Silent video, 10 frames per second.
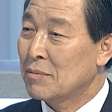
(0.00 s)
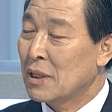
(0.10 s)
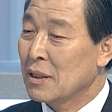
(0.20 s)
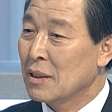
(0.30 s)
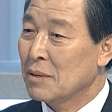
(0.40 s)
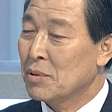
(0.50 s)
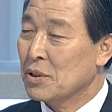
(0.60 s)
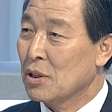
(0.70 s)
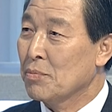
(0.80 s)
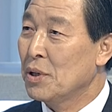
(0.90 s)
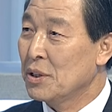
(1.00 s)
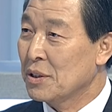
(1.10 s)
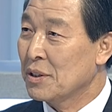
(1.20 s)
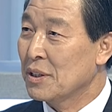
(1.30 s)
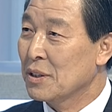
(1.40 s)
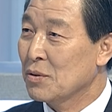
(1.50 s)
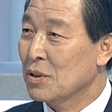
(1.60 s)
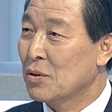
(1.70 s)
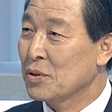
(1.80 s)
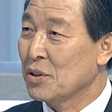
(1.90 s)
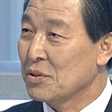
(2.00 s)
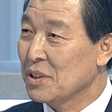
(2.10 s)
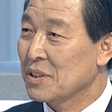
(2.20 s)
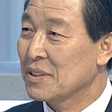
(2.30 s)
my personal opinion to the audiences.